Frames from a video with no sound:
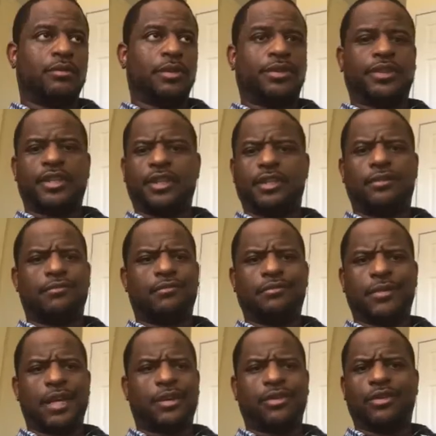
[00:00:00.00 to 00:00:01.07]
within,
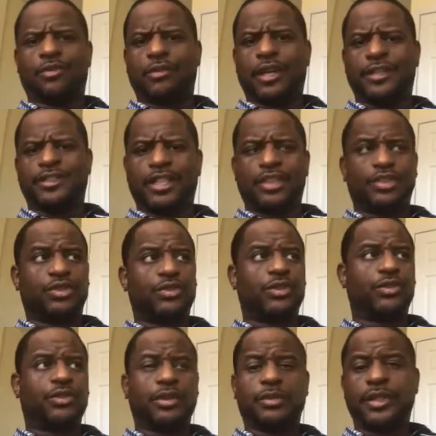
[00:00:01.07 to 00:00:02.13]
I don't know, I say 2
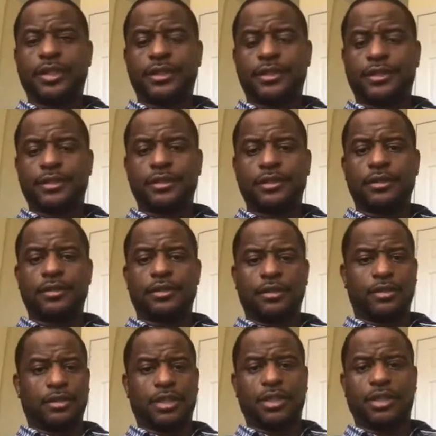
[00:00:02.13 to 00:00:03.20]
to 3 weeks,
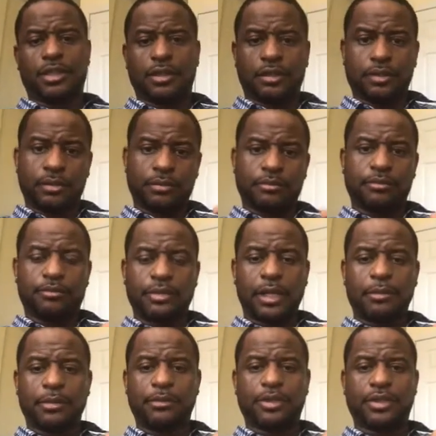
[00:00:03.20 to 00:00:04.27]
you'll get a little
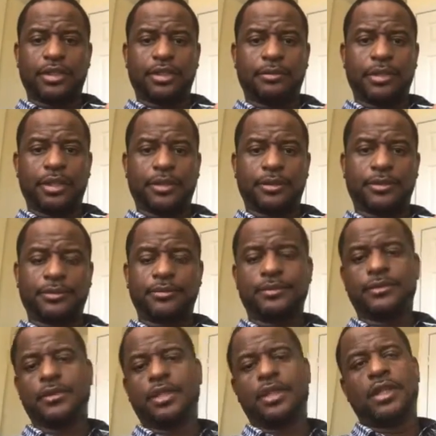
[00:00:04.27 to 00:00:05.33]
payment book in the mail.
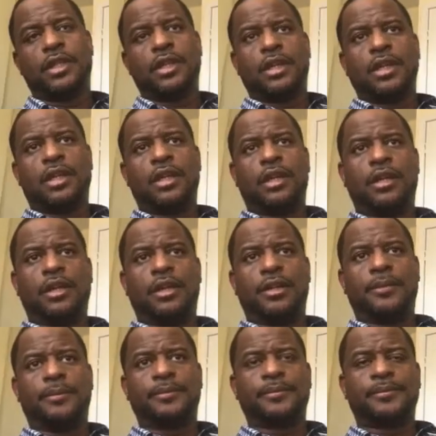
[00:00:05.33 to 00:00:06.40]

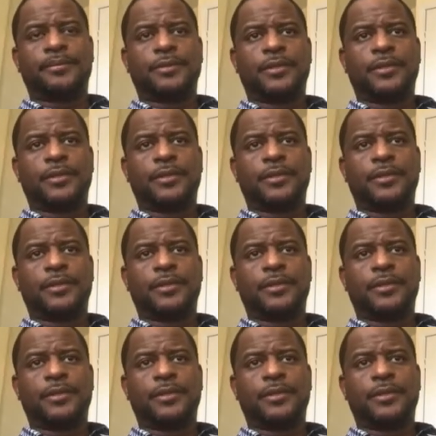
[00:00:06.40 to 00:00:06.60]
Um,